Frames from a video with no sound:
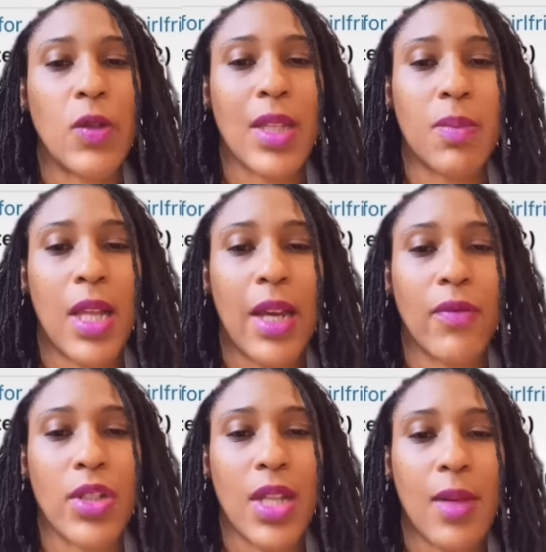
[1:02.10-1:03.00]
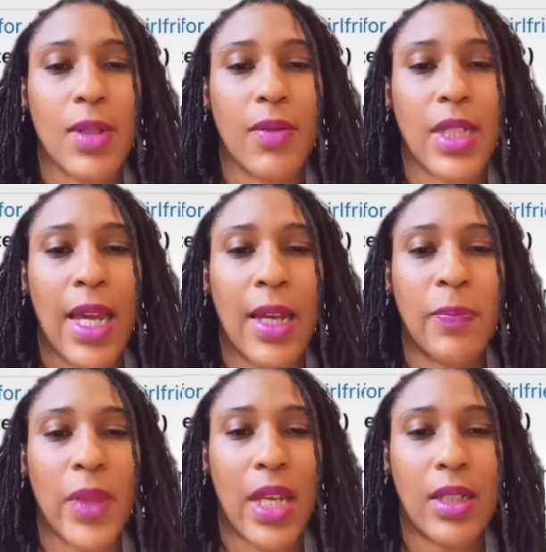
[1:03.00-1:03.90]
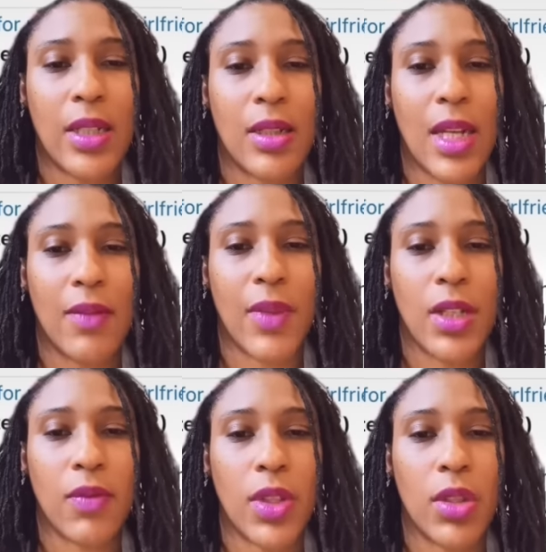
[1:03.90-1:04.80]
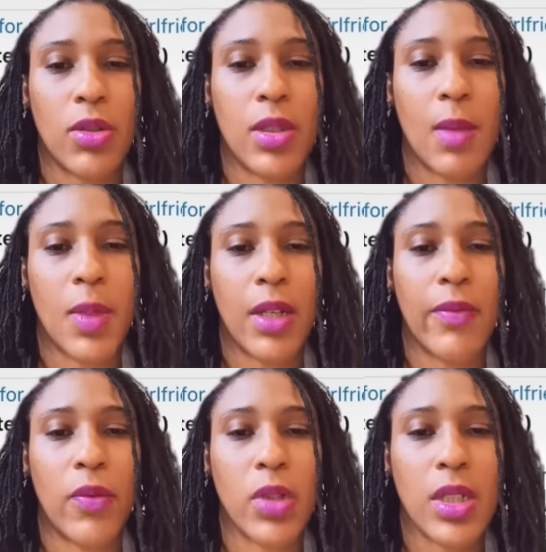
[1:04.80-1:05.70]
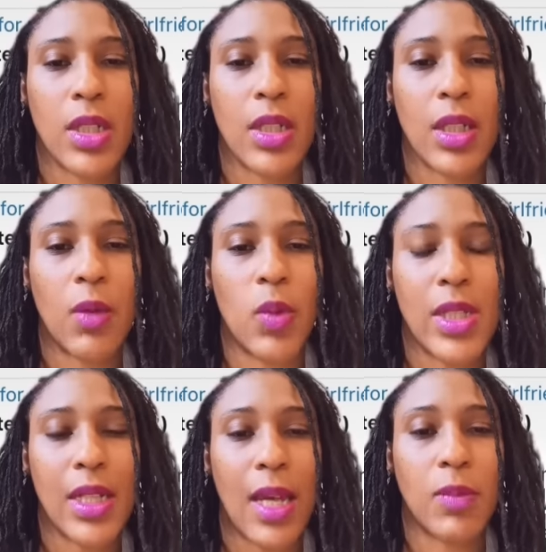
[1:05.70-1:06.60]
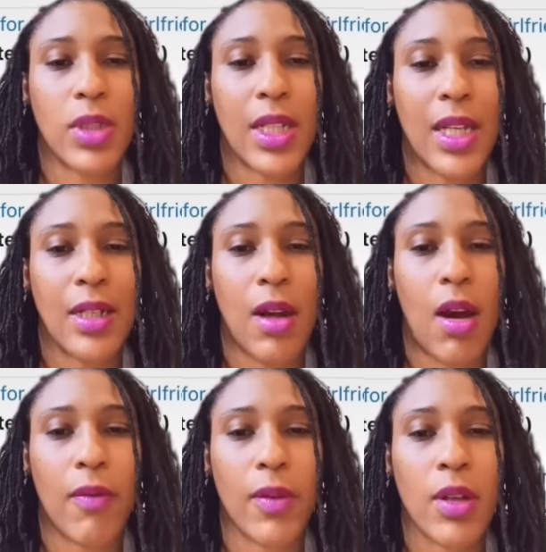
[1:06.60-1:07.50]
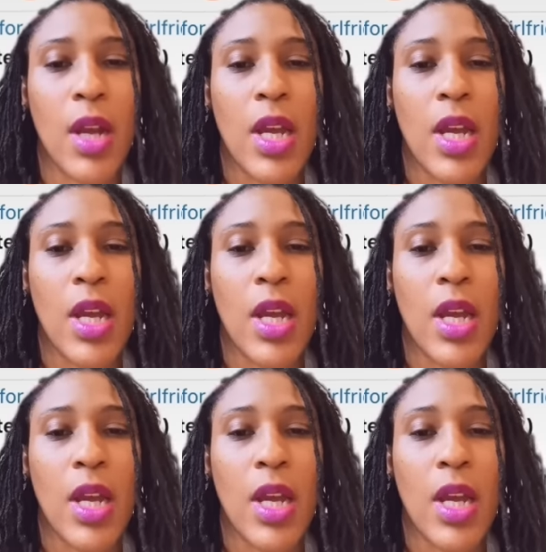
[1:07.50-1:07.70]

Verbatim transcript: was applying for jobs every day and did a lot of interviews, but unfortunately wasn't able to get an offer.